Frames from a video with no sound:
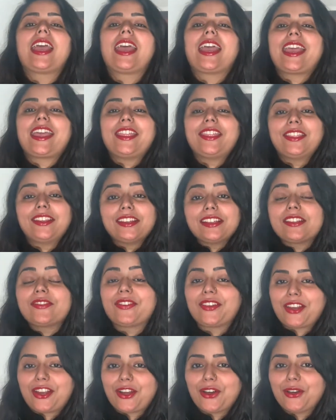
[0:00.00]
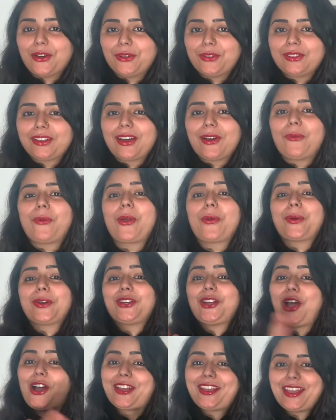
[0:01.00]
In this video, we were
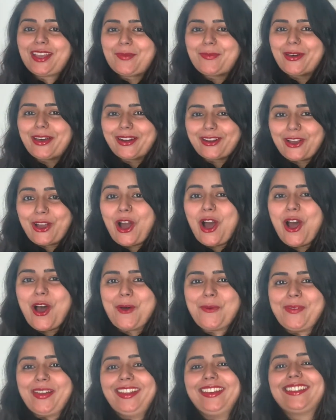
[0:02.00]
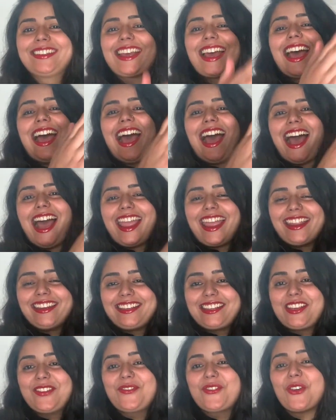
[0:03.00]
talking about a comment. I had
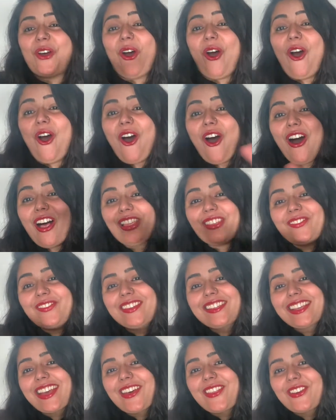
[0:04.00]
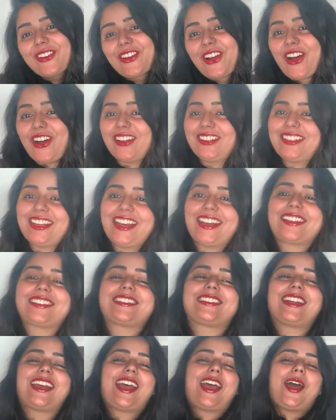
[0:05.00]
to give you all of this other
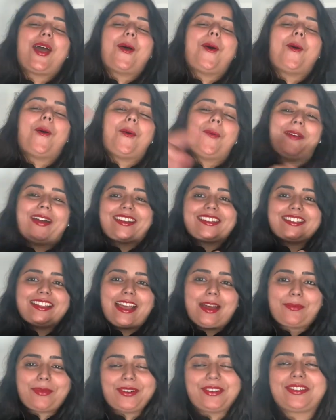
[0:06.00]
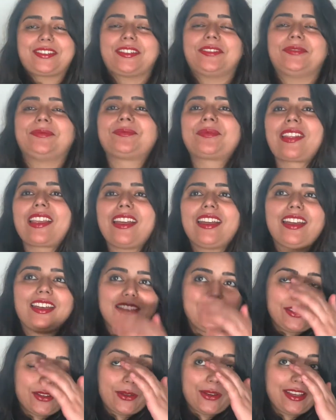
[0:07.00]
context back to that person.
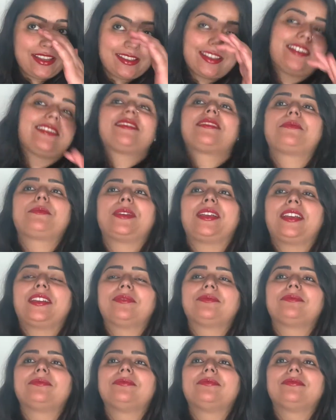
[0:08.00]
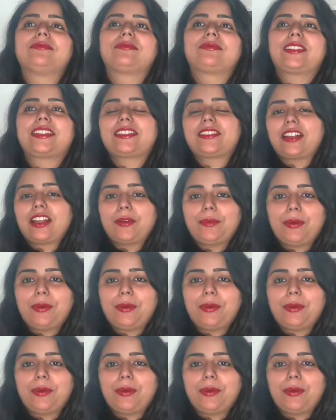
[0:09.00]
So he says to me, it's not a